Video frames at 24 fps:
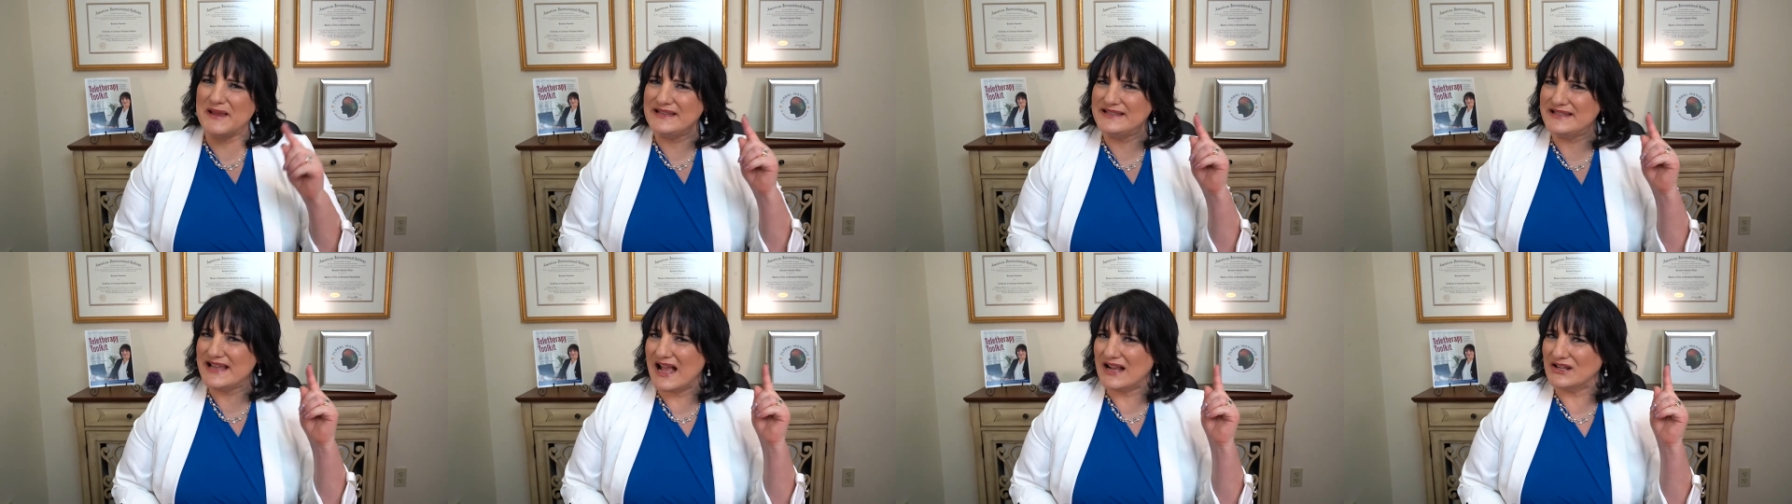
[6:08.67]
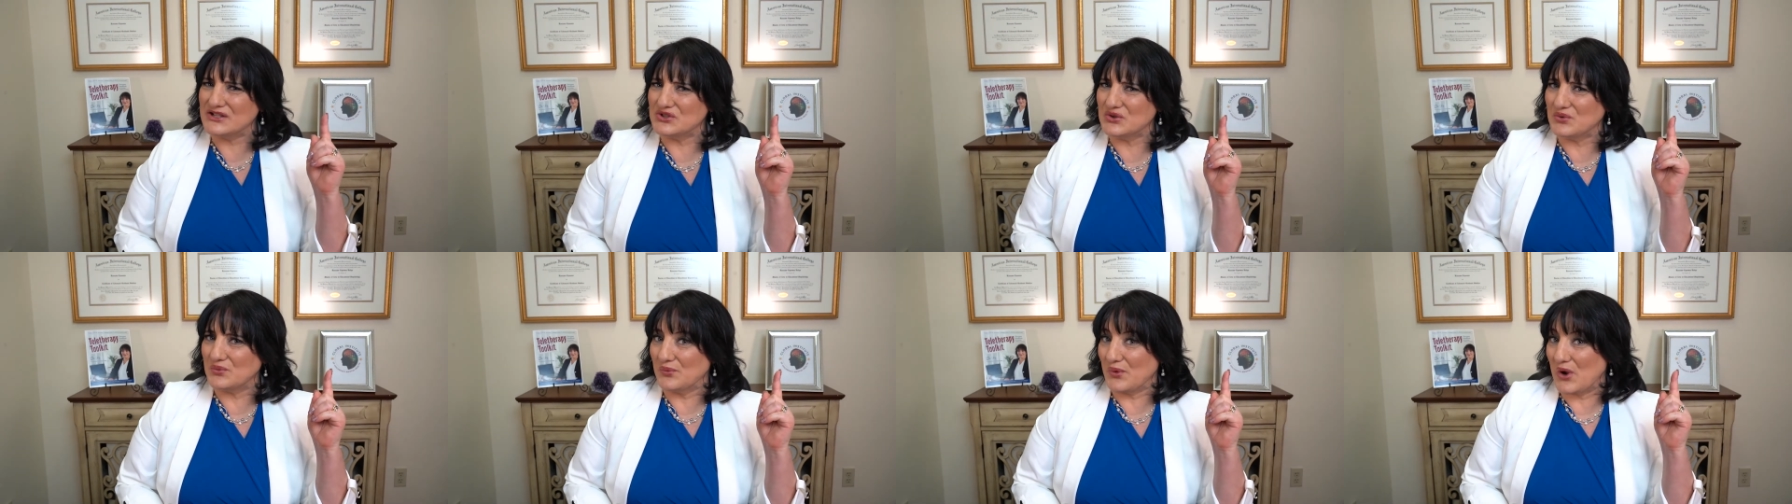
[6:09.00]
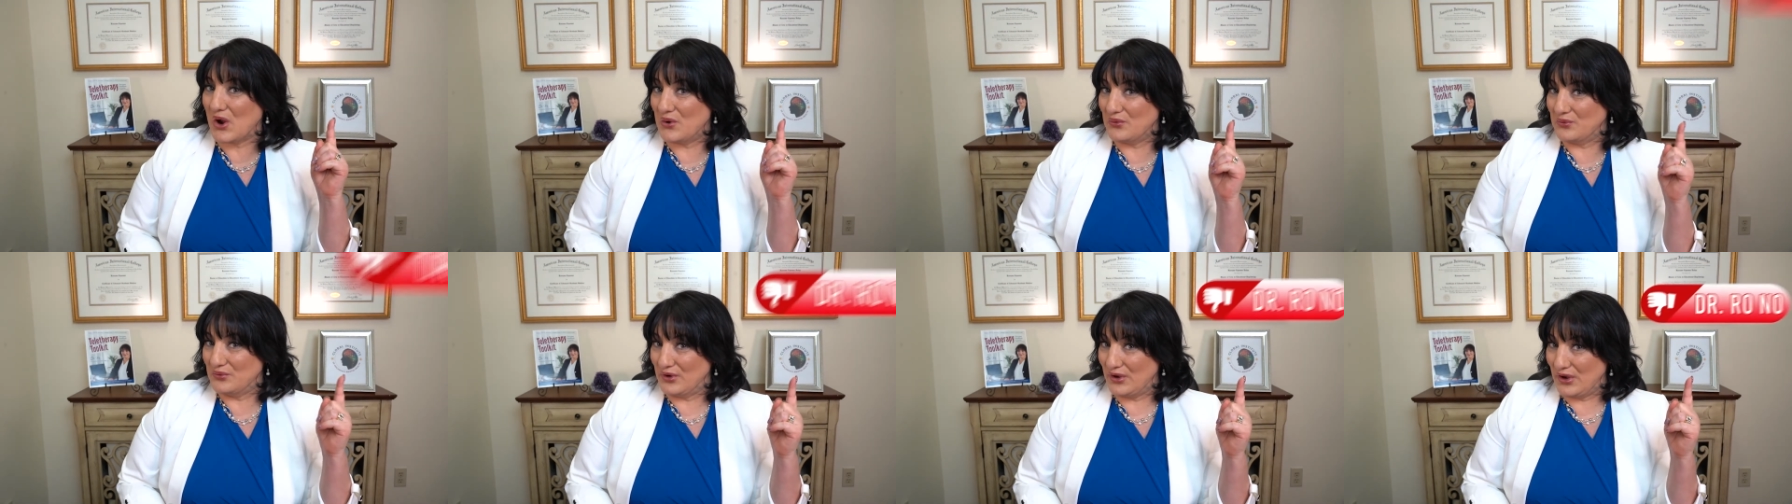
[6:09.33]
Dr.
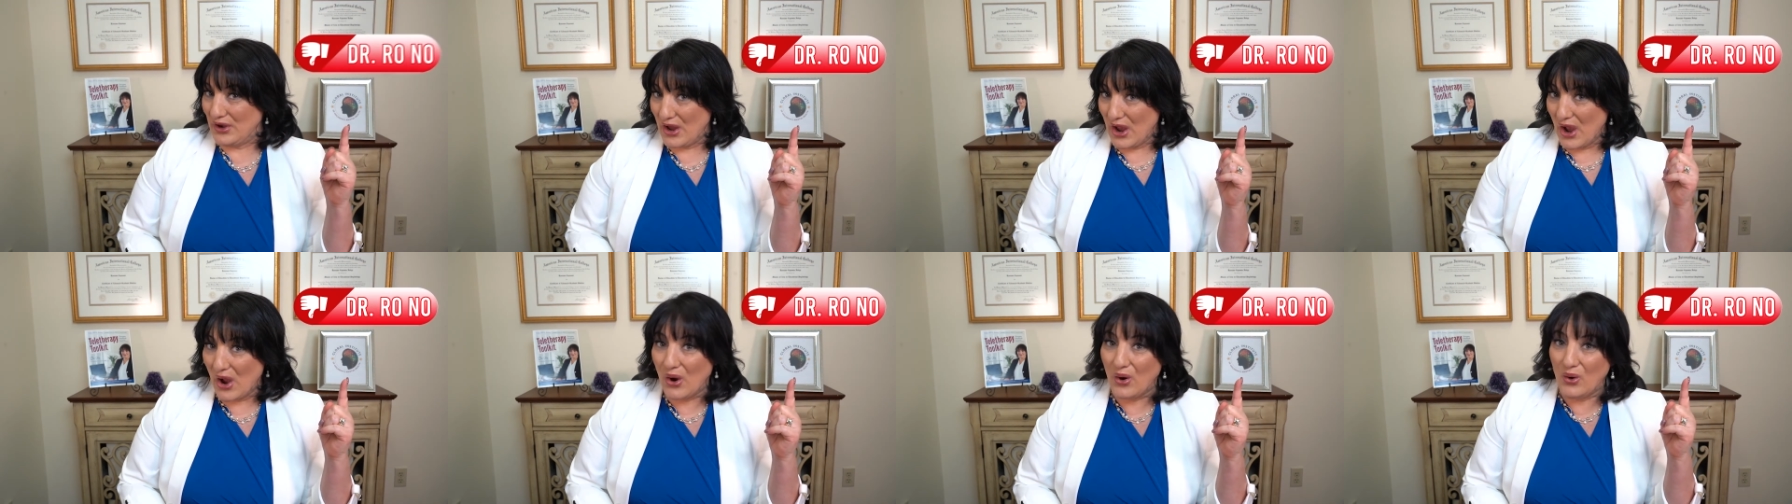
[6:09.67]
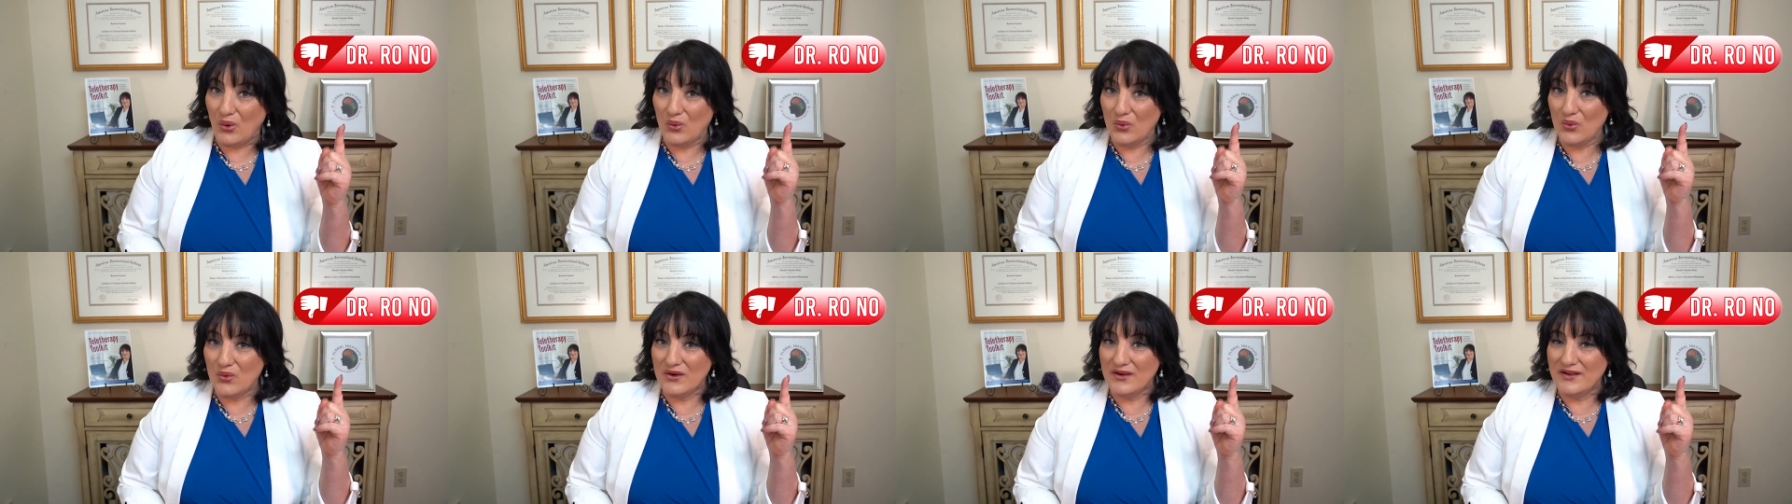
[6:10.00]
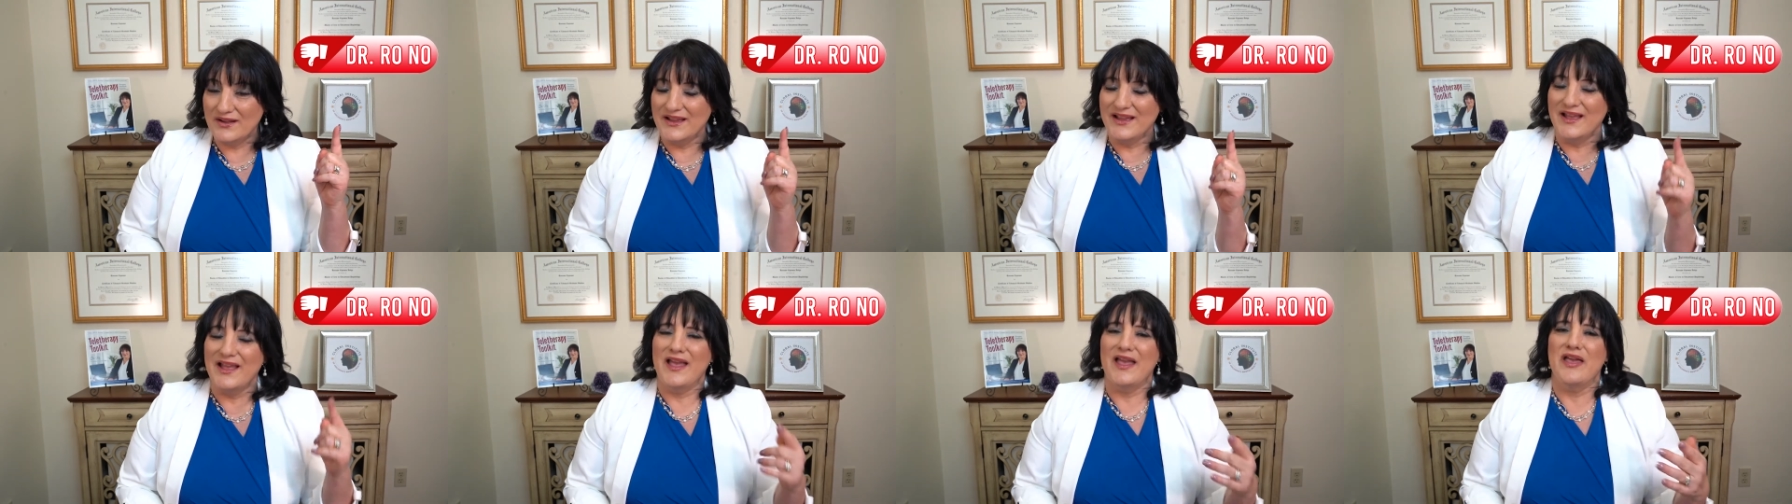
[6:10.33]
Rowe know?
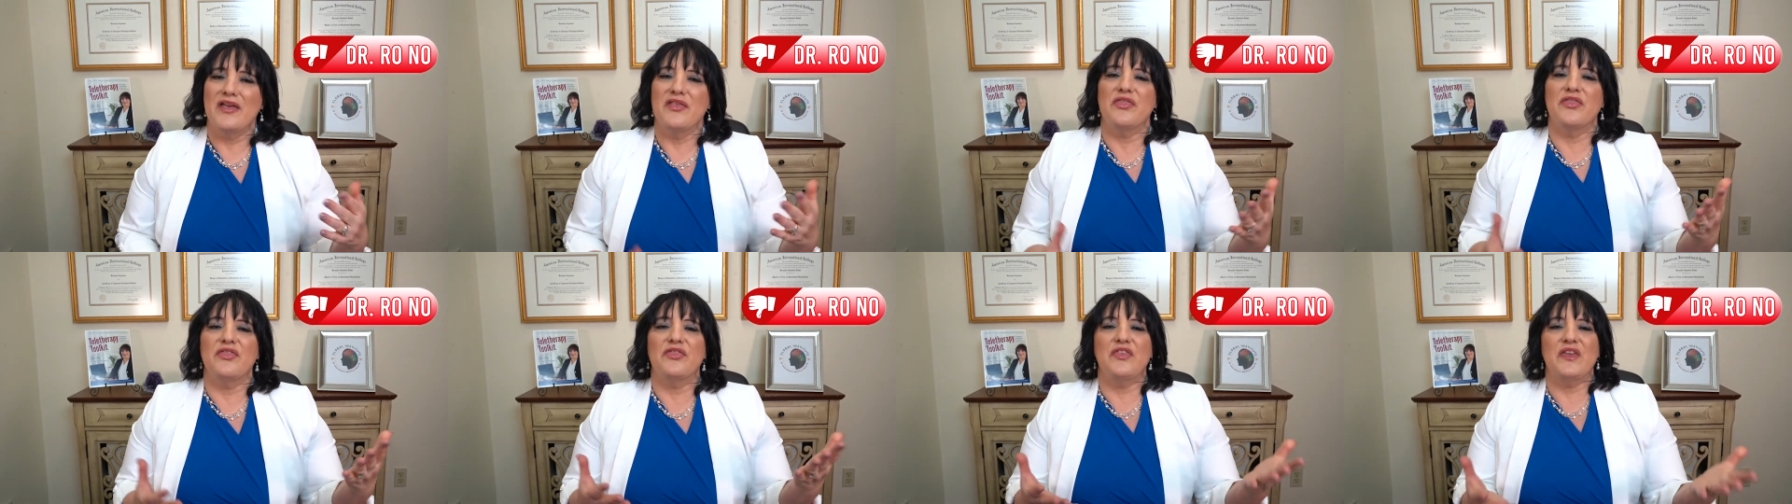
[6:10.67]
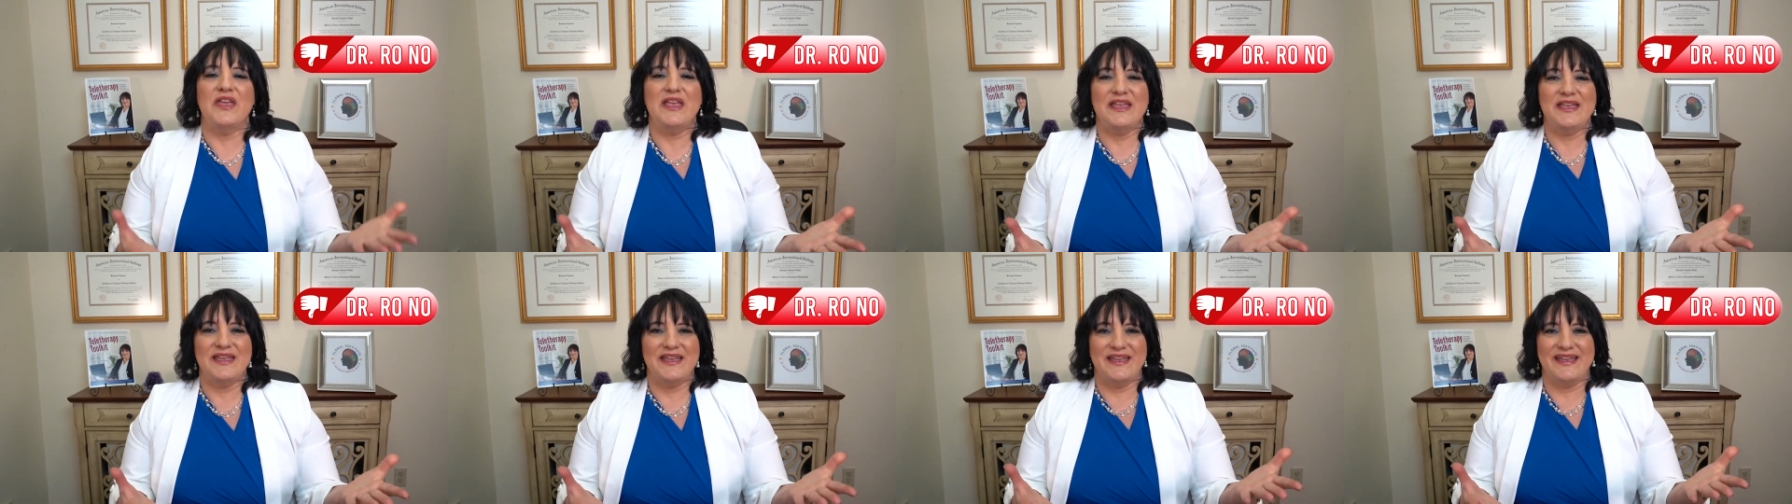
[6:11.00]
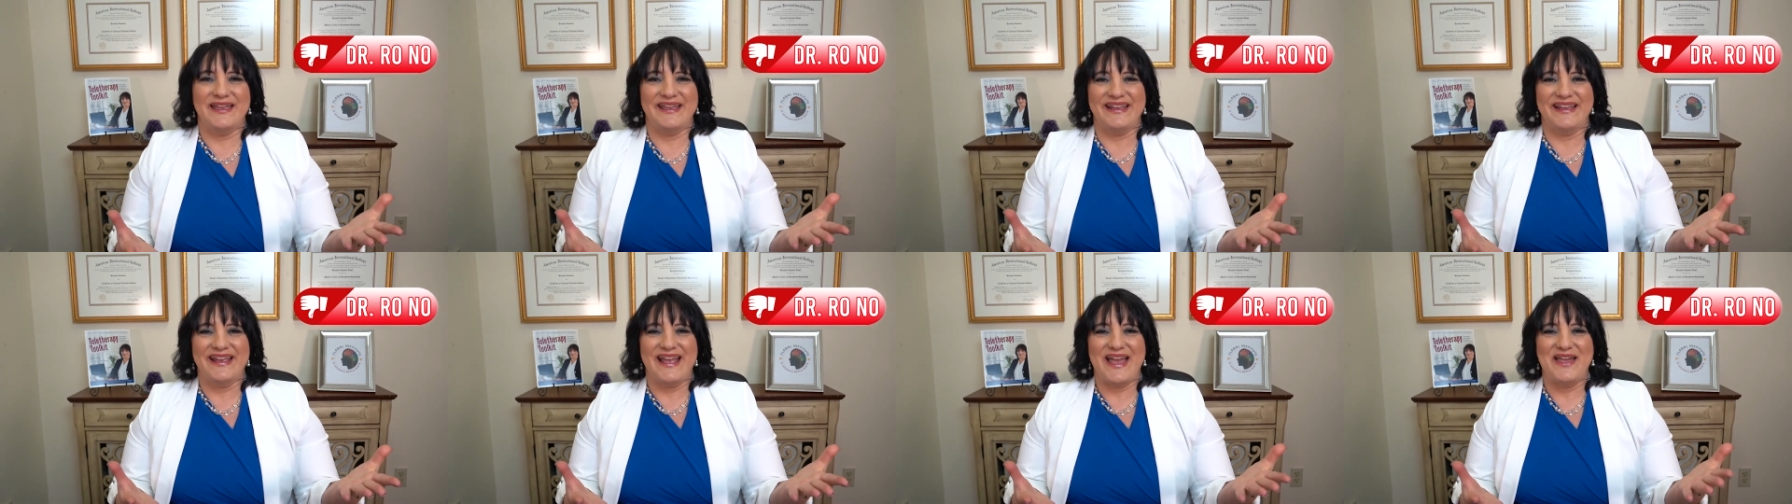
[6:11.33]

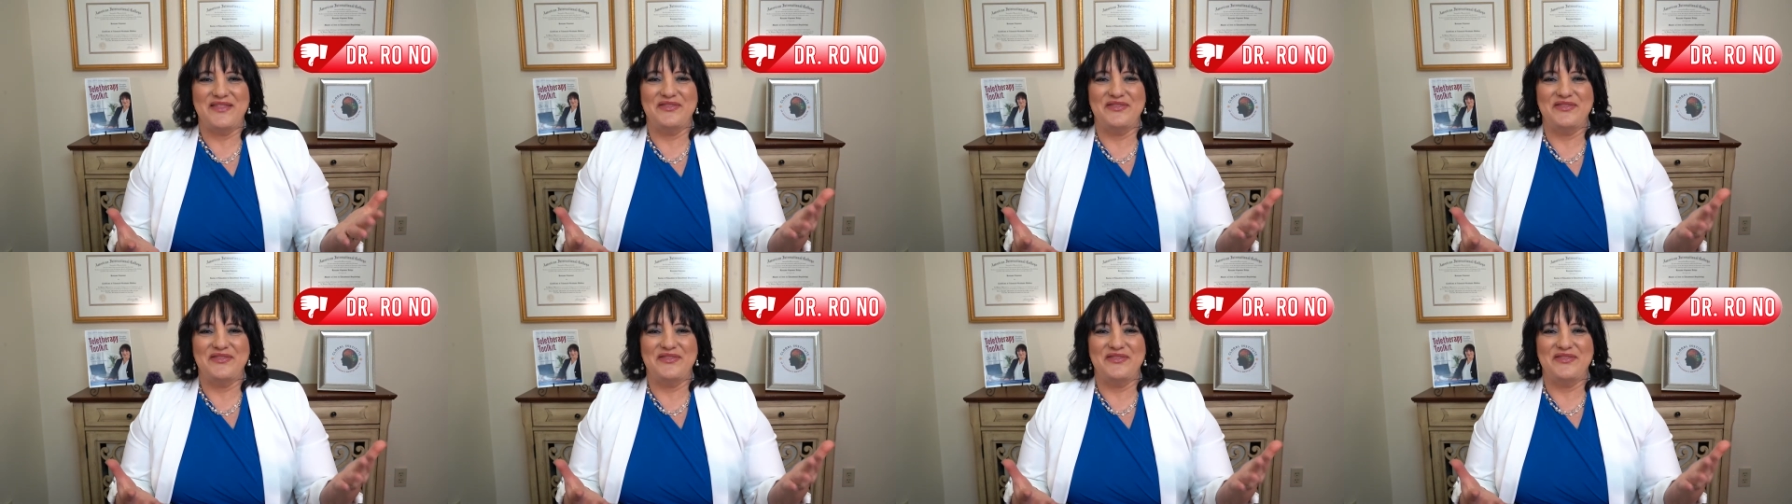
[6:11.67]
Thinking